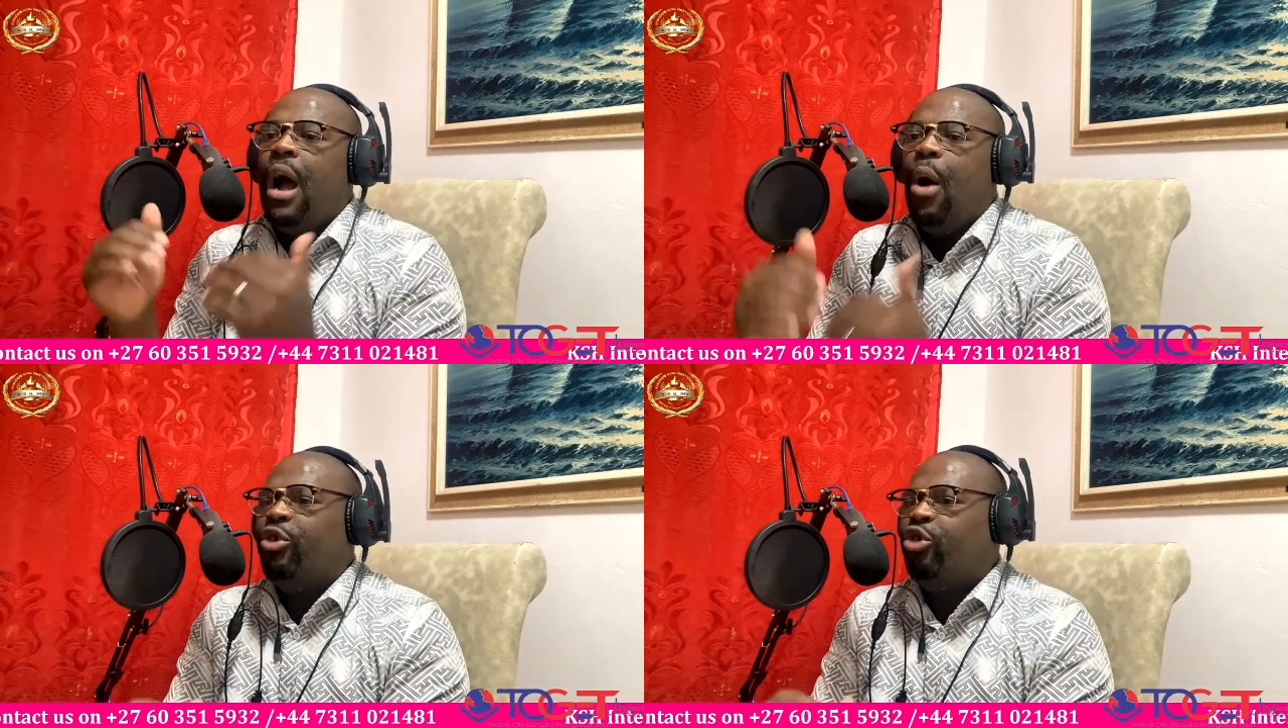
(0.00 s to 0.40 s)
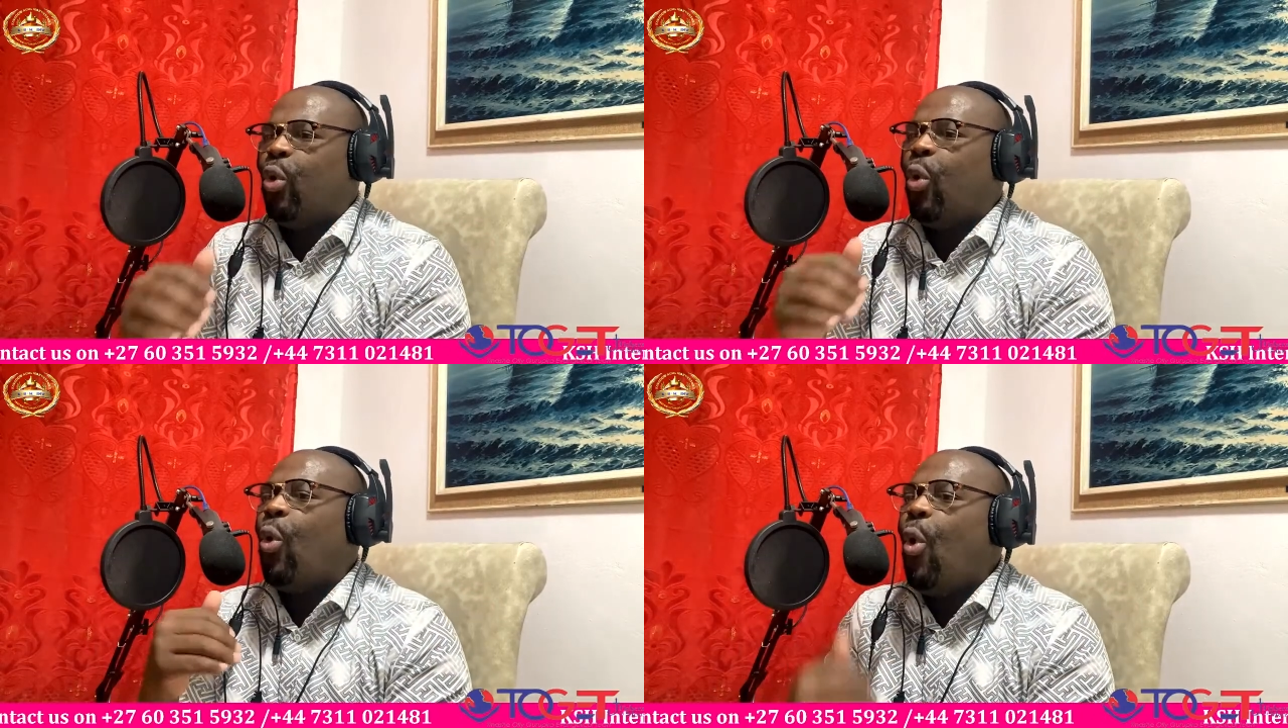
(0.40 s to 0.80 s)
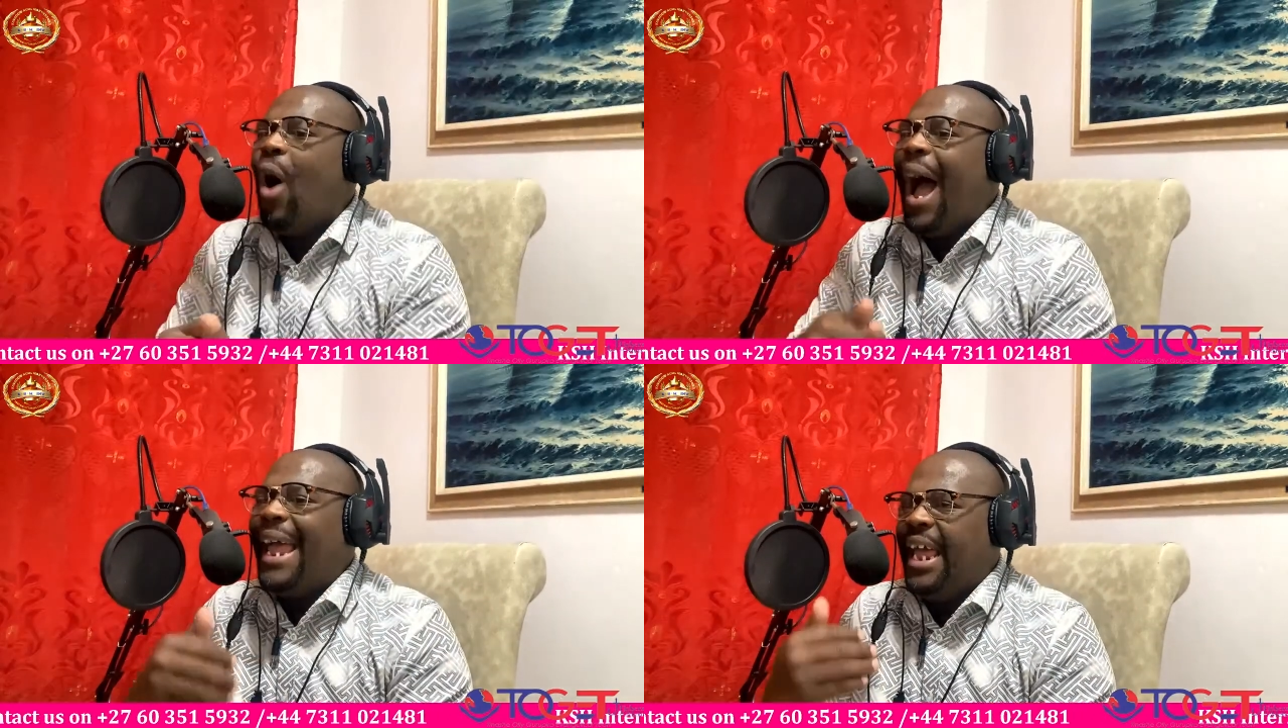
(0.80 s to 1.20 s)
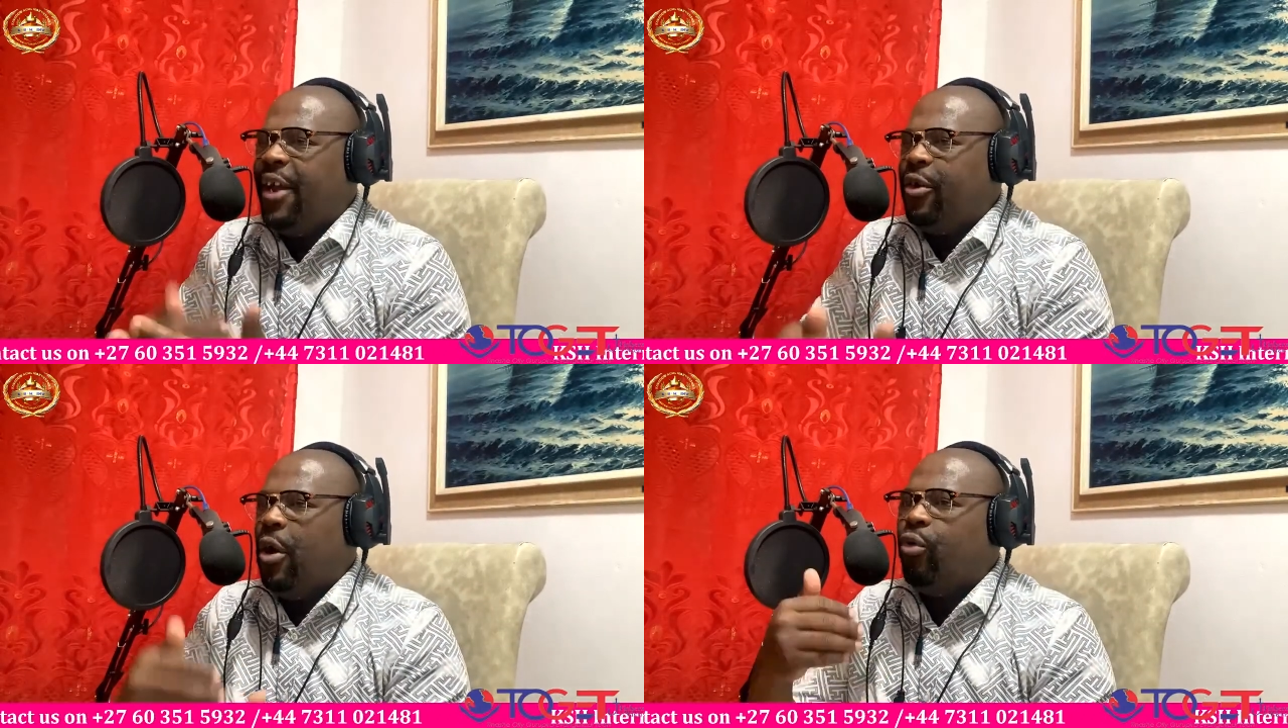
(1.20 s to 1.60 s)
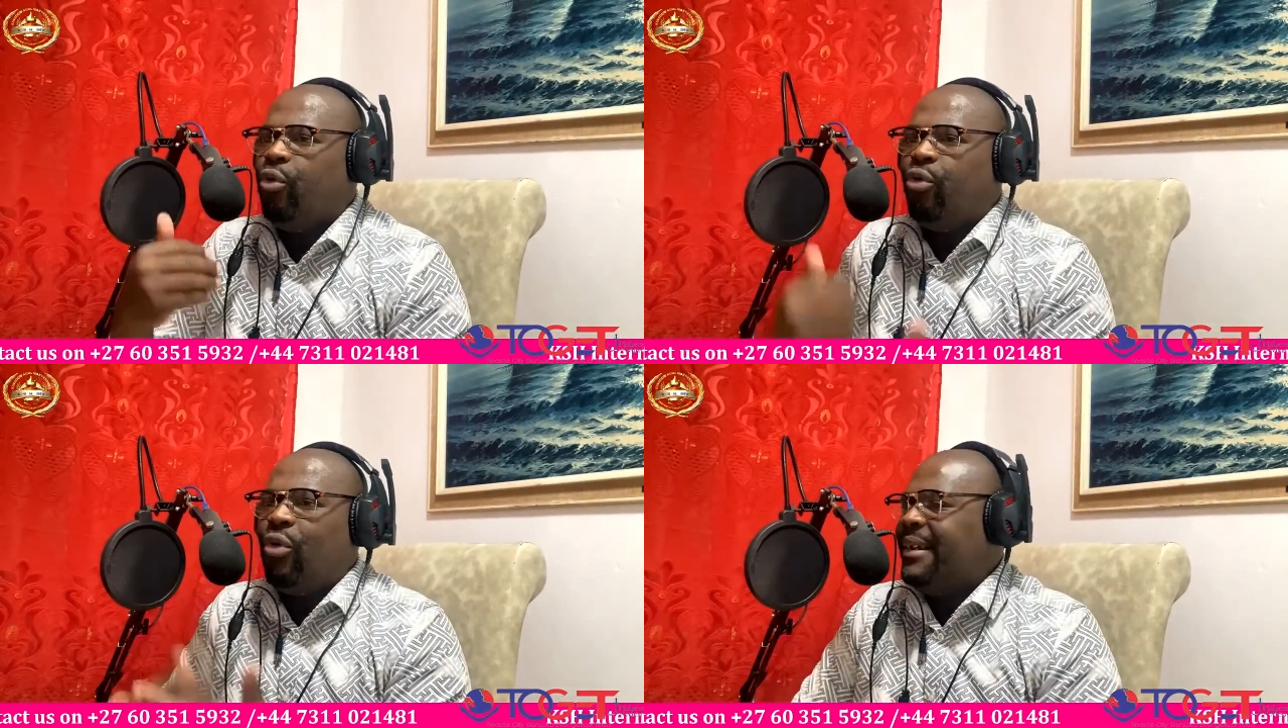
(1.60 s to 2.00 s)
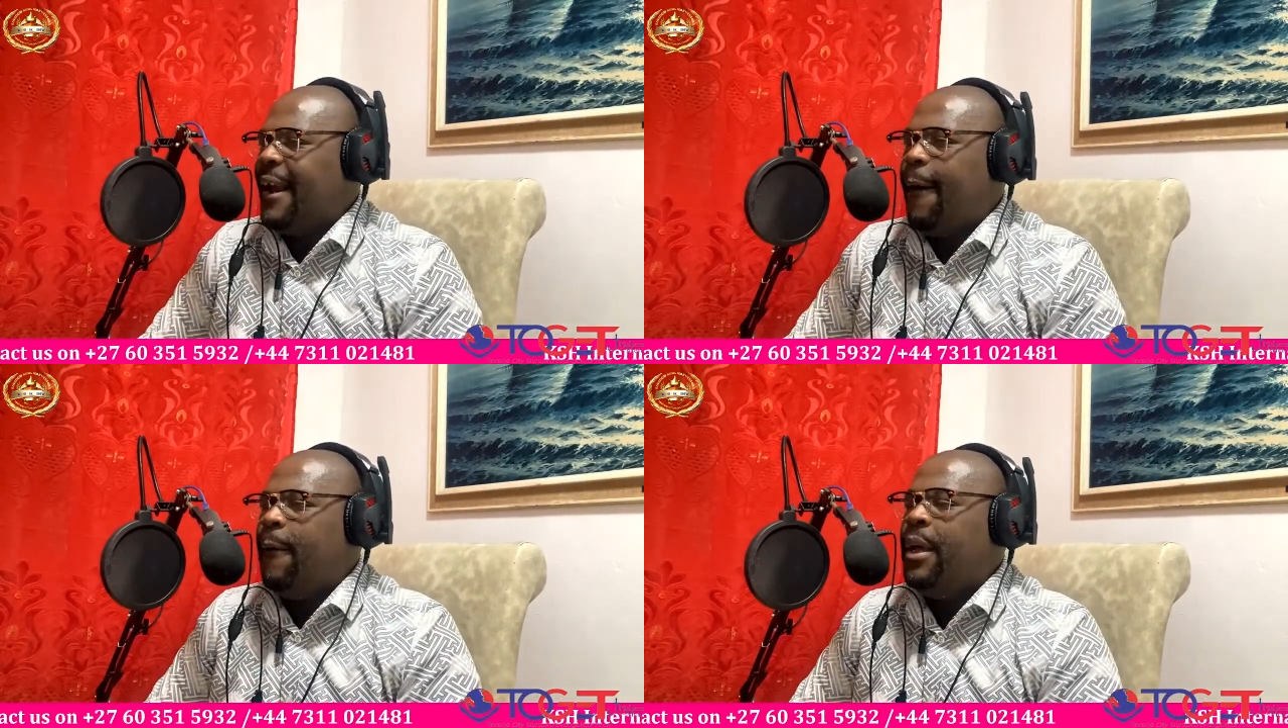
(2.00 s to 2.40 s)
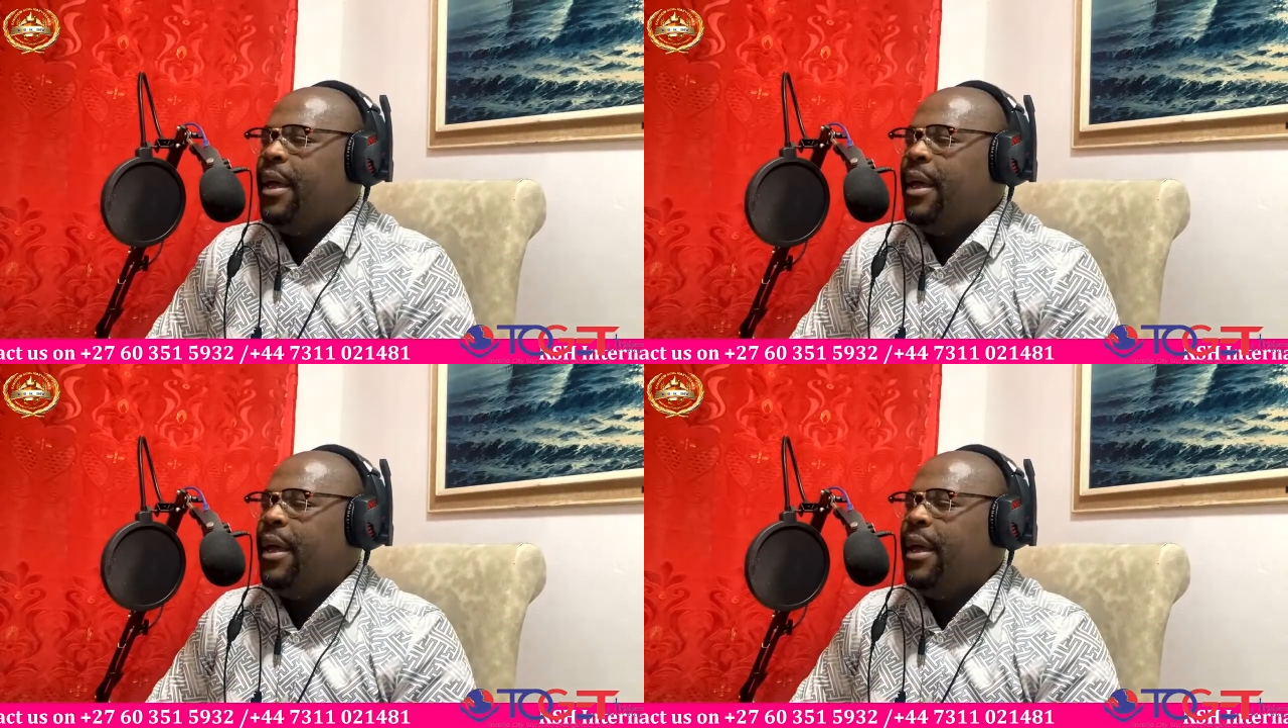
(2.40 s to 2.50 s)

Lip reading: I want you to go ahead right now